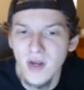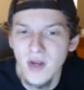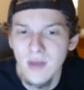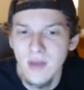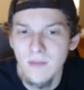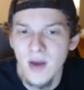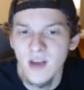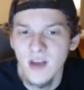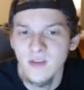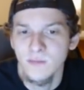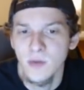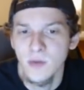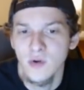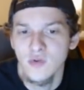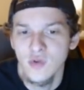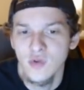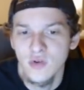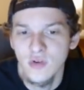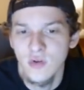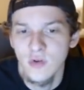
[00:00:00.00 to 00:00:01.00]
to get my
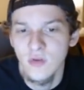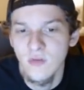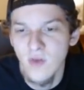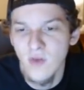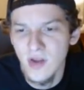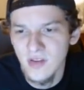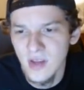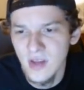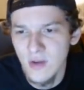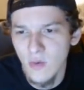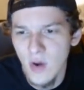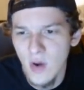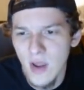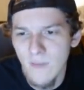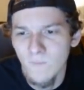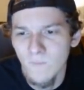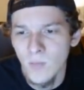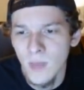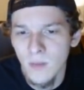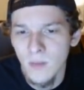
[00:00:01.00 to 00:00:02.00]
exposure to Devontae
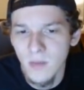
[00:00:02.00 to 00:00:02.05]
Graham